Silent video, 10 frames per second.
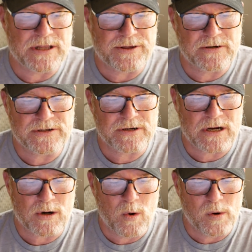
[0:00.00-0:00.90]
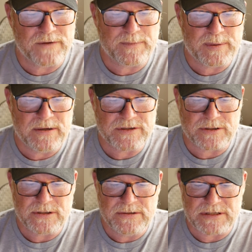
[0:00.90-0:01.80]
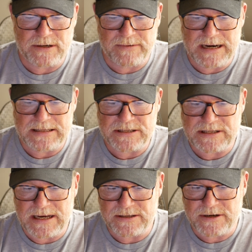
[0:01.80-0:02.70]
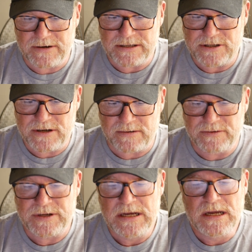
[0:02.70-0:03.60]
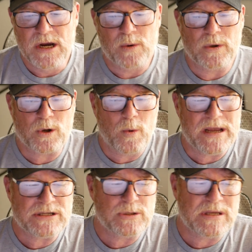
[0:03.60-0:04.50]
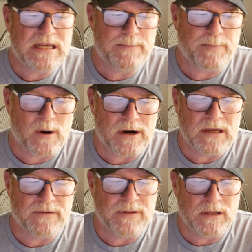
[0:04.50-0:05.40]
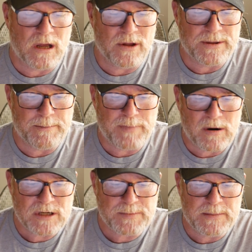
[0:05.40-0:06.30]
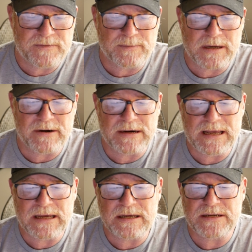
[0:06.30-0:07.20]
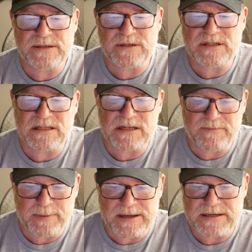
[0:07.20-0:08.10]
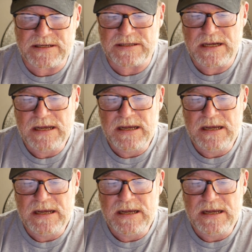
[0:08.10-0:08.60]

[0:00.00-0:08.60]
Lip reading: The Third Circuit Court of Appeals on Tuesday granted the state attorney general's request to keep part of the law that bars people from carrying handguns in sensitive places